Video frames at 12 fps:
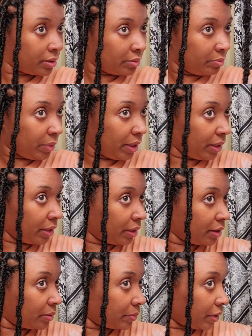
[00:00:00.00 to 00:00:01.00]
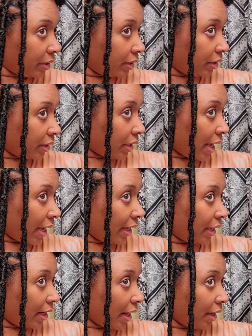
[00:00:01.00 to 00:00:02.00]
meeting up and
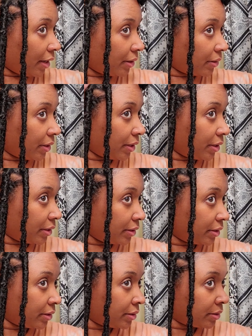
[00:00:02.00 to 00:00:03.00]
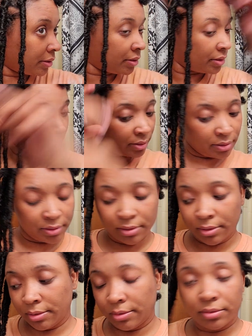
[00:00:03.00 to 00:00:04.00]
hanging out, and
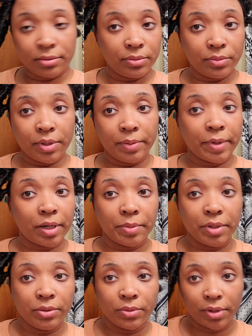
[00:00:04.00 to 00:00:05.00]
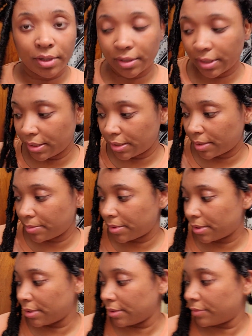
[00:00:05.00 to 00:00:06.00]
we ain't about to be doing all that type of
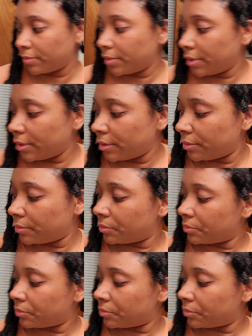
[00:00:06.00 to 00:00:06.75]
stuff when